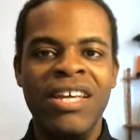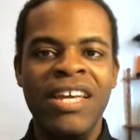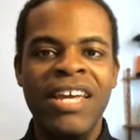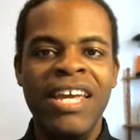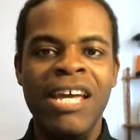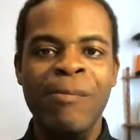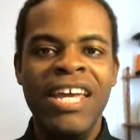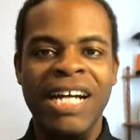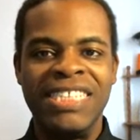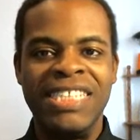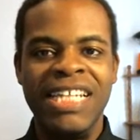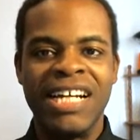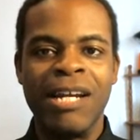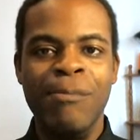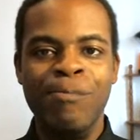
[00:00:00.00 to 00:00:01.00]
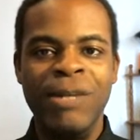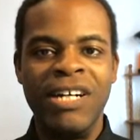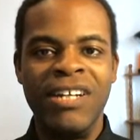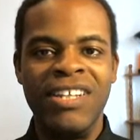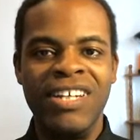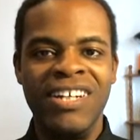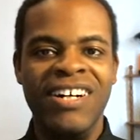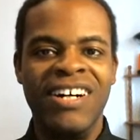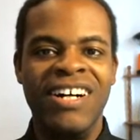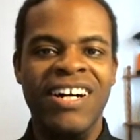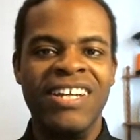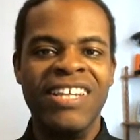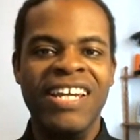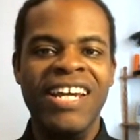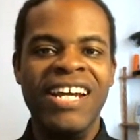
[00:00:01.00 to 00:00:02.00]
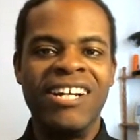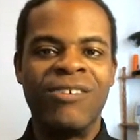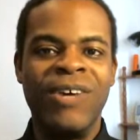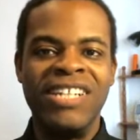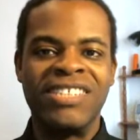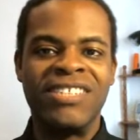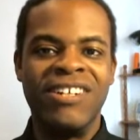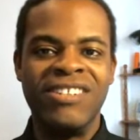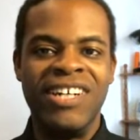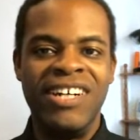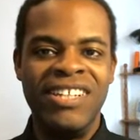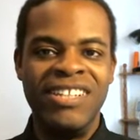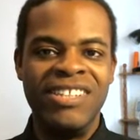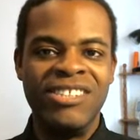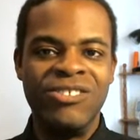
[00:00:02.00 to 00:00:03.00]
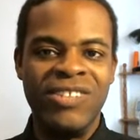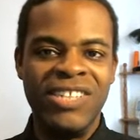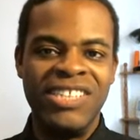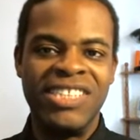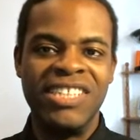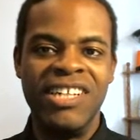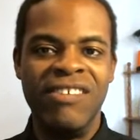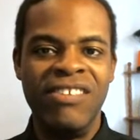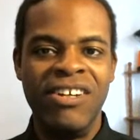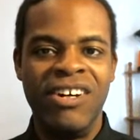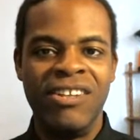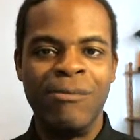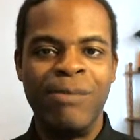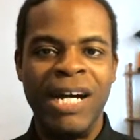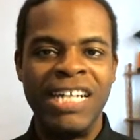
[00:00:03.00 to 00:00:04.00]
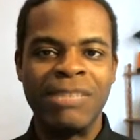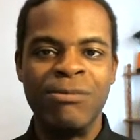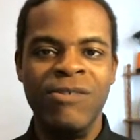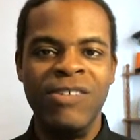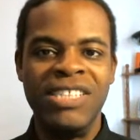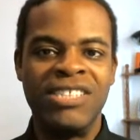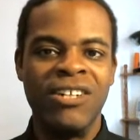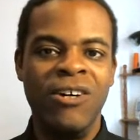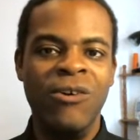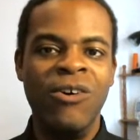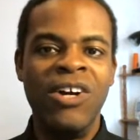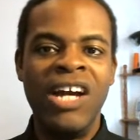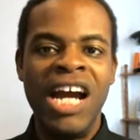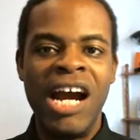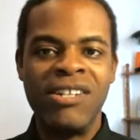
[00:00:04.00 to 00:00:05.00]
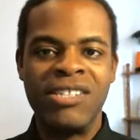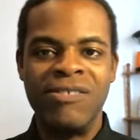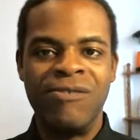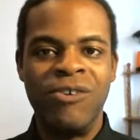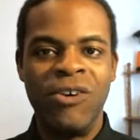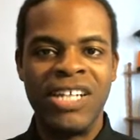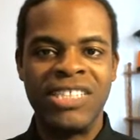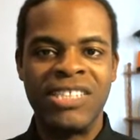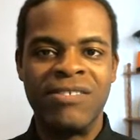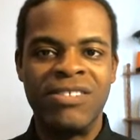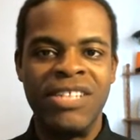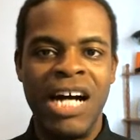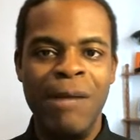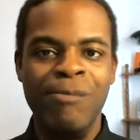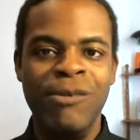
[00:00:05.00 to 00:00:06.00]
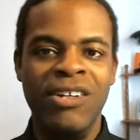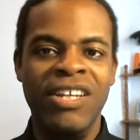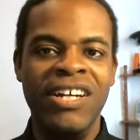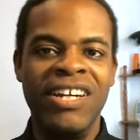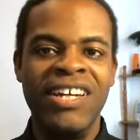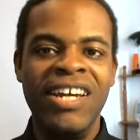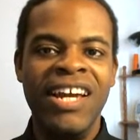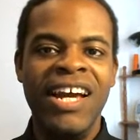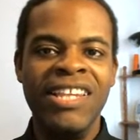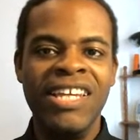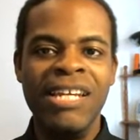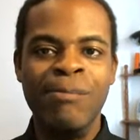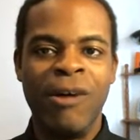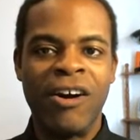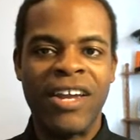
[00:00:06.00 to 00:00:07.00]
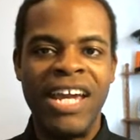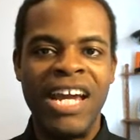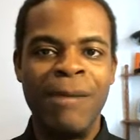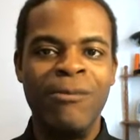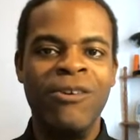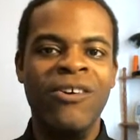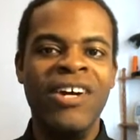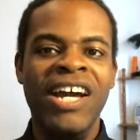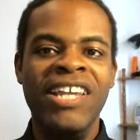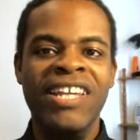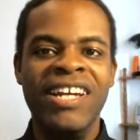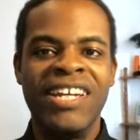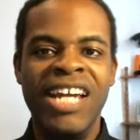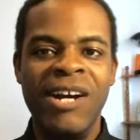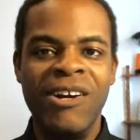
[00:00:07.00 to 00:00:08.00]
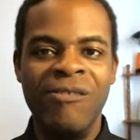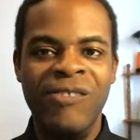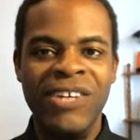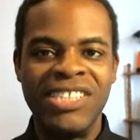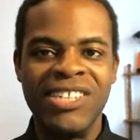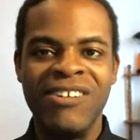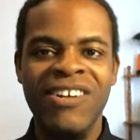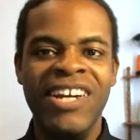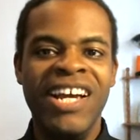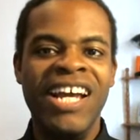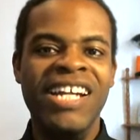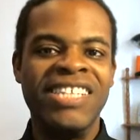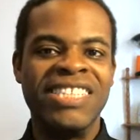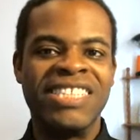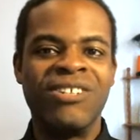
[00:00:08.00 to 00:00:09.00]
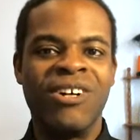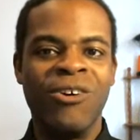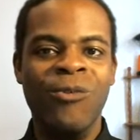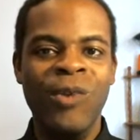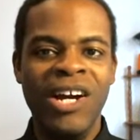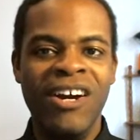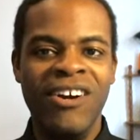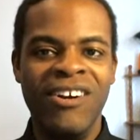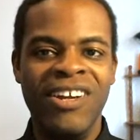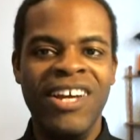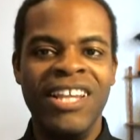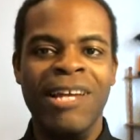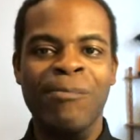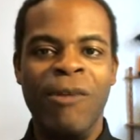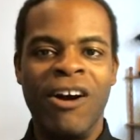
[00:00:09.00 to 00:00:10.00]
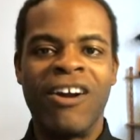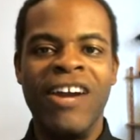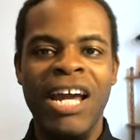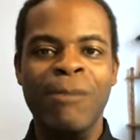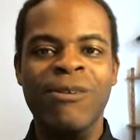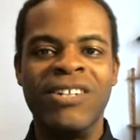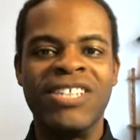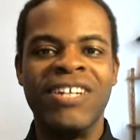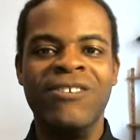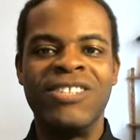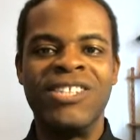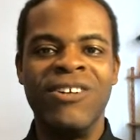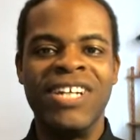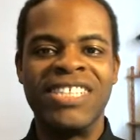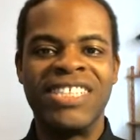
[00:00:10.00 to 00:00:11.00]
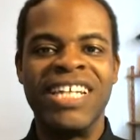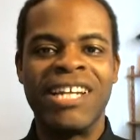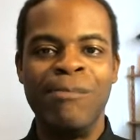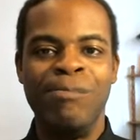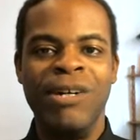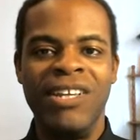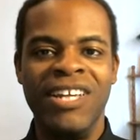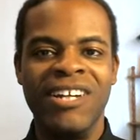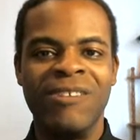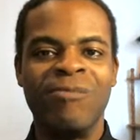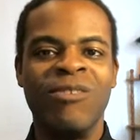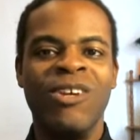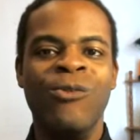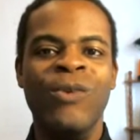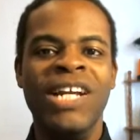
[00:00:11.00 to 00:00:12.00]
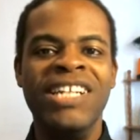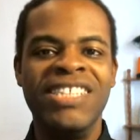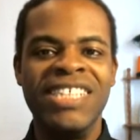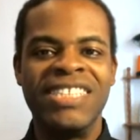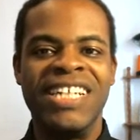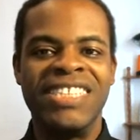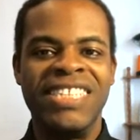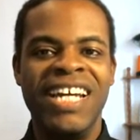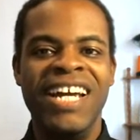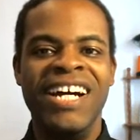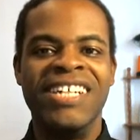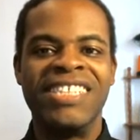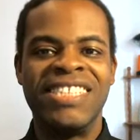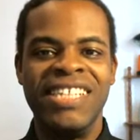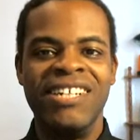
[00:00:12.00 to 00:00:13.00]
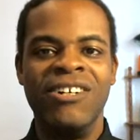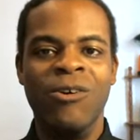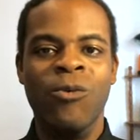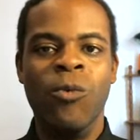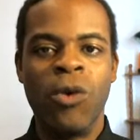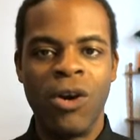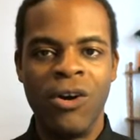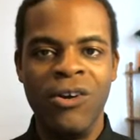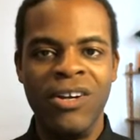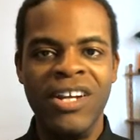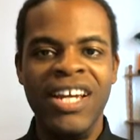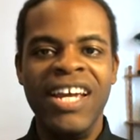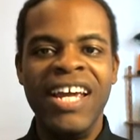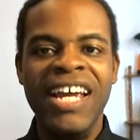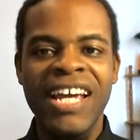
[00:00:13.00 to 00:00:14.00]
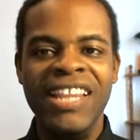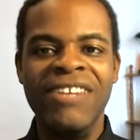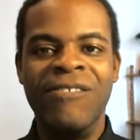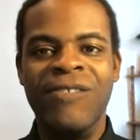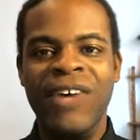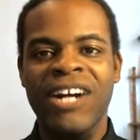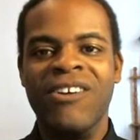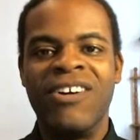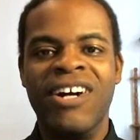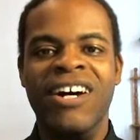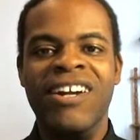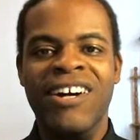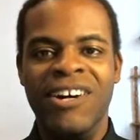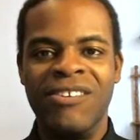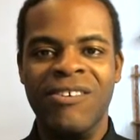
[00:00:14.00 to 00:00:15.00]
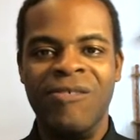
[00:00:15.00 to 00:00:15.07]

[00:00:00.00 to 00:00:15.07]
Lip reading: him as second billing. The end credits are done in the tradition of the other past movies, so Harrison Ford gets top billing, and then Mark Hamill, and then Carrie Fisher. And it's just sort of weird that Mark Hamill still gets second billing when he does not say a single word in the final cut of the